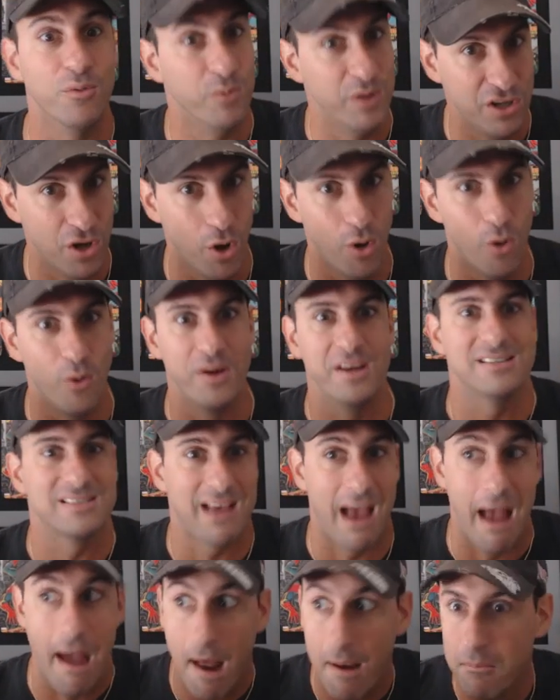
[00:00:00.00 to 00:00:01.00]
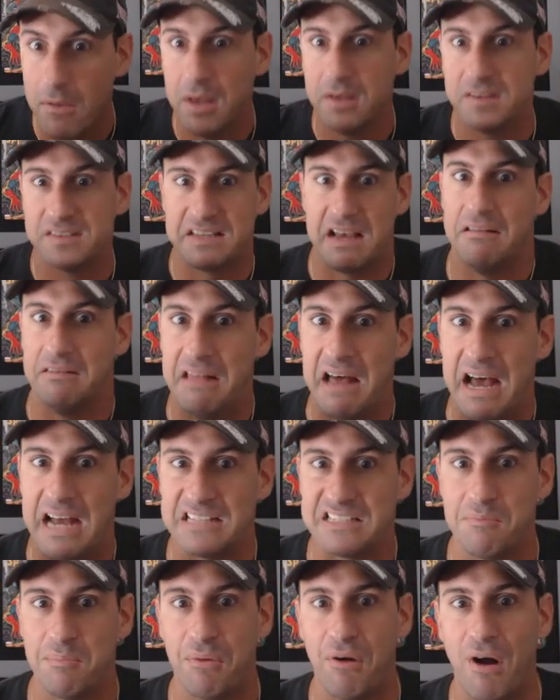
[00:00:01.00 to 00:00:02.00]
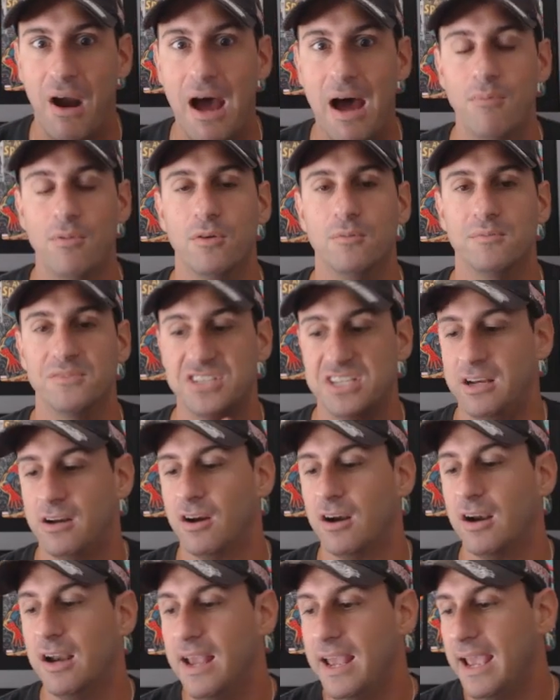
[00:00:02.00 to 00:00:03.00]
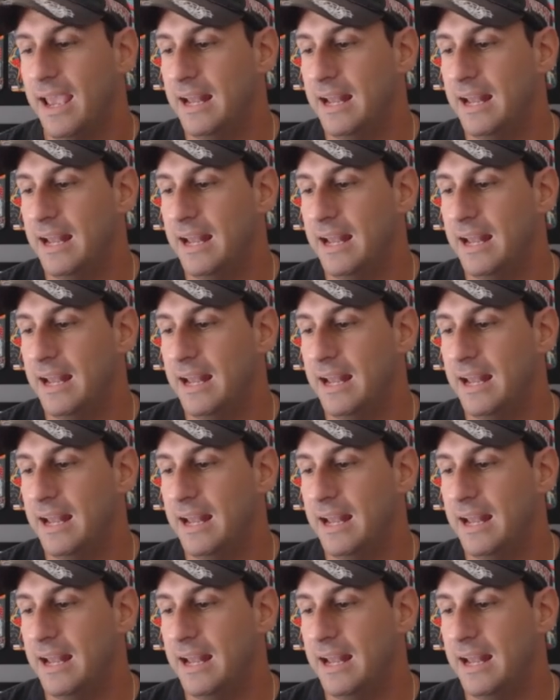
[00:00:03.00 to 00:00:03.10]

We know he's got lots of problems here.